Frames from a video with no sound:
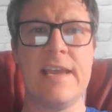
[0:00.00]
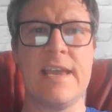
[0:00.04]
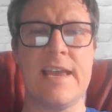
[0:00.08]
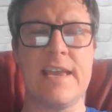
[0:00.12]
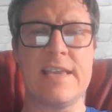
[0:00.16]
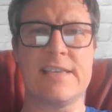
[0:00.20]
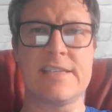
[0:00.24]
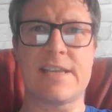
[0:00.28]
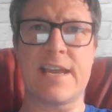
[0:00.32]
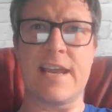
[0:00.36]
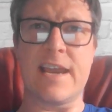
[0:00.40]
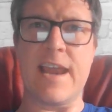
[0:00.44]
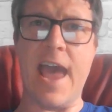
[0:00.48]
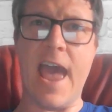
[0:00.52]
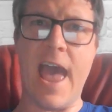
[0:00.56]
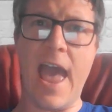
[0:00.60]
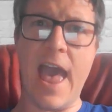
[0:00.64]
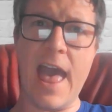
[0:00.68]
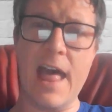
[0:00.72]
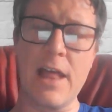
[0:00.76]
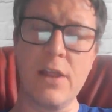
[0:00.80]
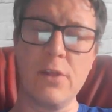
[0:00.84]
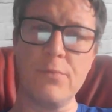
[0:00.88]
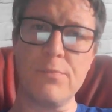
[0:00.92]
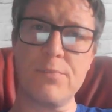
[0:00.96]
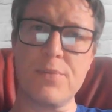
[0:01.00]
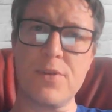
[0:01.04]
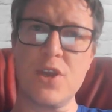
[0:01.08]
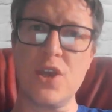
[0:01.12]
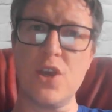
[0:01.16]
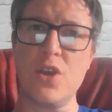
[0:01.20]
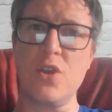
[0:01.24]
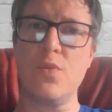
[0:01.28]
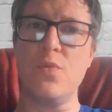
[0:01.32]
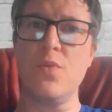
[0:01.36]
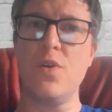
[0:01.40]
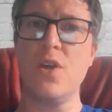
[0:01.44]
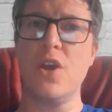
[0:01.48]
It's going to help
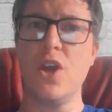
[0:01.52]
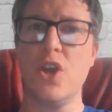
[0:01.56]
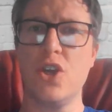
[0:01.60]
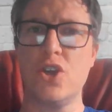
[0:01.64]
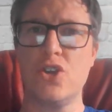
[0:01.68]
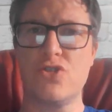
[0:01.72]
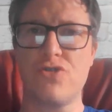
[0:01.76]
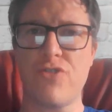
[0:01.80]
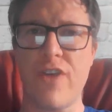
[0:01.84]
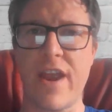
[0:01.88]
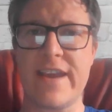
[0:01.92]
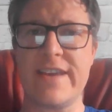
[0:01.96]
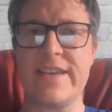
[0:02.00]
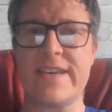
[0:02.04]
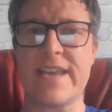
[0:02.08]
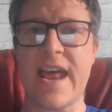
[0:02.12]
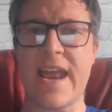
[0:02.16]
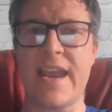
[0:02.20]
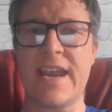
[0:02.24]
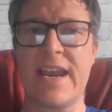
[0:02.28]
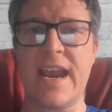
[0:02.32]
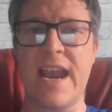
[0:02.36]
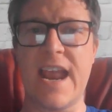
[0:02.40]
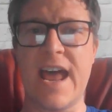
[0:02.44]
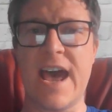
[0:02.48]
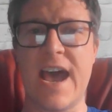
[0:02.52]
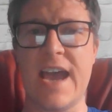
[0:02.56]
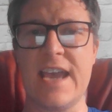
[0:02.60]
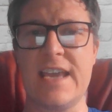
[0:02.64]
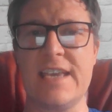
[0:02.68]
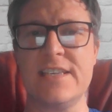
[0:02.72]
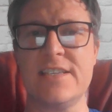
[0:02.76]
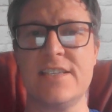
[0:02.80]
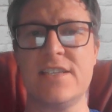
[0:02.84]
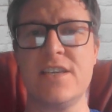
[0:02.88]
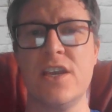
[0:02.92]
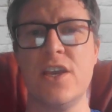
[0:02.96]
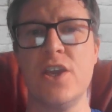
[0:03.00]
you trend
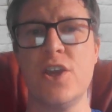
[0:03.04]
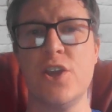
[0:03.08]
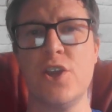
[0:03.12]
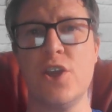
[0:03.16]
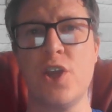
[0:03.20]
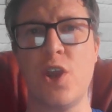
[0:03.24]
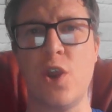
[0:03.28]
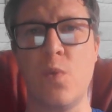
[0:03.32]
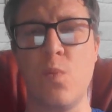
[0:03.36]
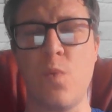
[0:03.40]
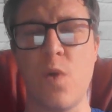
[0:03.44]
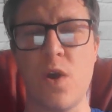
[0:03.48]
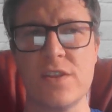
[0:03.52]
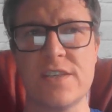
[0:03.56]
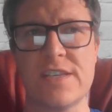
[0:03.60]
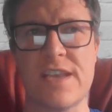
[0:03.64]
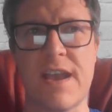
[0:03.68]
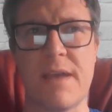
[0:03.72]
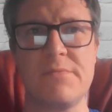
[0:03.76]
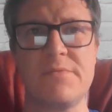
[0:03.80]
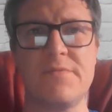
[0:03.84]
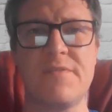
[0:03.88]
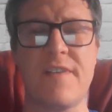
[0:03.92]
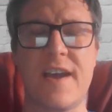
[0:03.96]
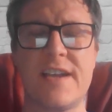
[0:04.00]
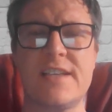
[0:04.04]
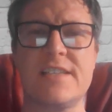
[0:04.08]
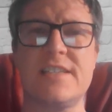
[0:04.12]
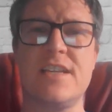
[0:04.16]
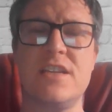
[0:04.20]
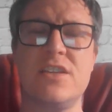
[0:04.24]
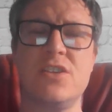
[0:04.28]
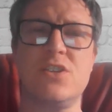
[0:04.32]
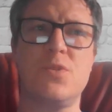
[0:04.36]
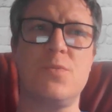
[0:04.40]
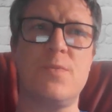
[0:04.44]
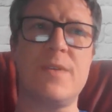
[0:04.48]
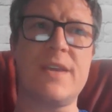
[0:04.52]
analyse, what types of
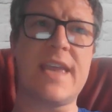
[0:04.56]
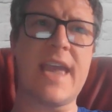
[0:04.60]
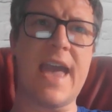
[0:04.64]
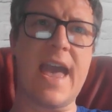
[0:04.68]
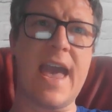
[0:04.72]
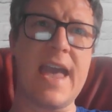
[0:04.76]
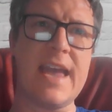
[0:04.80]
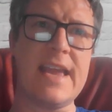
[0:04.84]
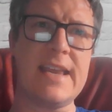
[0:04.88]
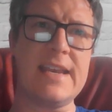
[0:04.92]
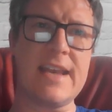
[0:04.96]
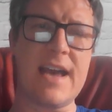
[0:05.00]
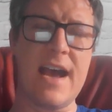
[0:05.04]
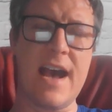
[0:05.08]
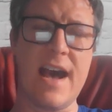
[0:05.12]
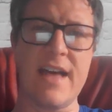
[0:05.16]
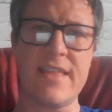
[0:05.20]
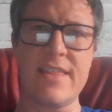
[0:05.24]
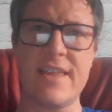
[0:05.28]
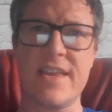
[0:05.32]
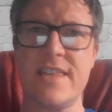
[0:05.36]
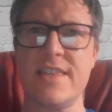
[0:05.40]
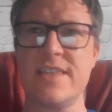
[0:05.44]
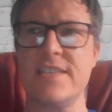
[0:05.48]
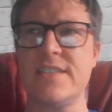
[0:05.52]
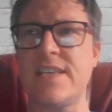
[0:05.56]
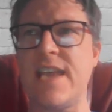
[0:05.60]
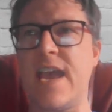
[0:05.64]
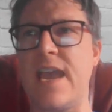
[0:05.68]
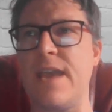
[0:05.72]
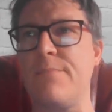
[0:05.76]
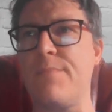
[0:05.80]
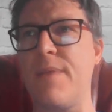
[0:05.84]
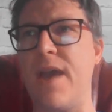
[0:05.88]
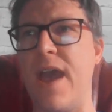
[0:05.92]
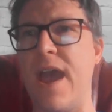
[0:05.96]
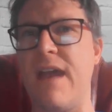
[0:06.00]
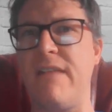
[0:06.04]
accidents are we getting? Are they in the
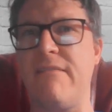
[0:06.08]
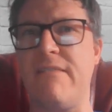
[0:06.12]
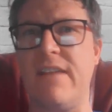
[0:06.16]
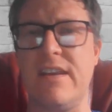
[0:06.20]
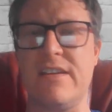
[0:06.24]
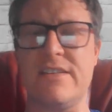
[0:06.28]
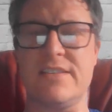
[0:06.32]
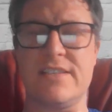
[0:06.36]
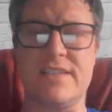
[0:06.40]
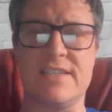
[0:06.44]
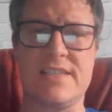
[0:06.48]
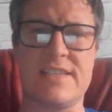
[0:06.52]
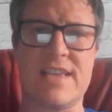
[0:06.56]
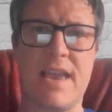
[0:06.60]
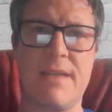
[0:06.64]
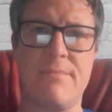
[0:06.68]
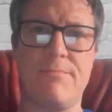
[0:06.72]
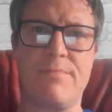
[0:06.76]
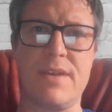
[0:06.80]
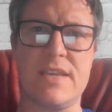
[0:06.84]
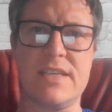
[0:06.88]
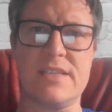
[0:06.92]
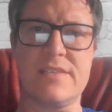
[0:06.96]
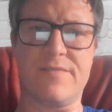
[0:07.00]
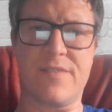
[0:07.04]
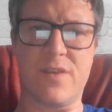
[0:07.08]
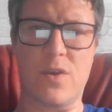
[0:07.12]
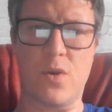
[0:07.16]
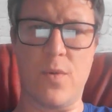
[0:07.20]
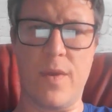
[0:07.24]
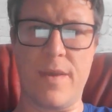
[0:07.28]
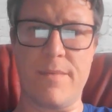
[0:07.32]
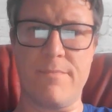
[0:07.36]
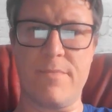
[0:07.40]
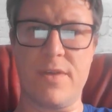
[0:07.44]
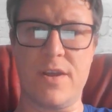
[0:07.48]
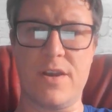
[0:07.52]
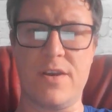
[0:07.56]
same areas, the same piece of
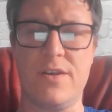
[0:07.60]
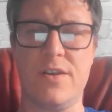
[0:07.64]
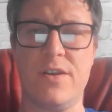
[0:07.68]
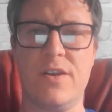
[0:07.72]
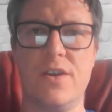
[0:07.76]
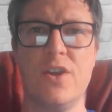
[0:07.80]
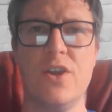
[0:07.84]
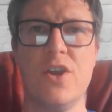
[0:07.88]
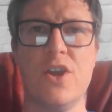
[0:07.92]
equipment?